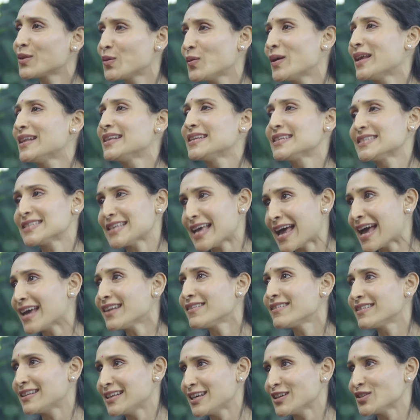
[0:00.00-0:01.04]
wellness, and
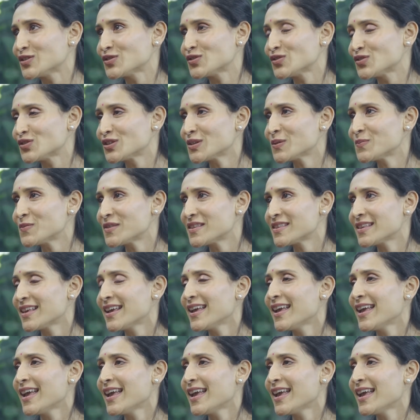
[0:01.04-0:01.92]
relationships.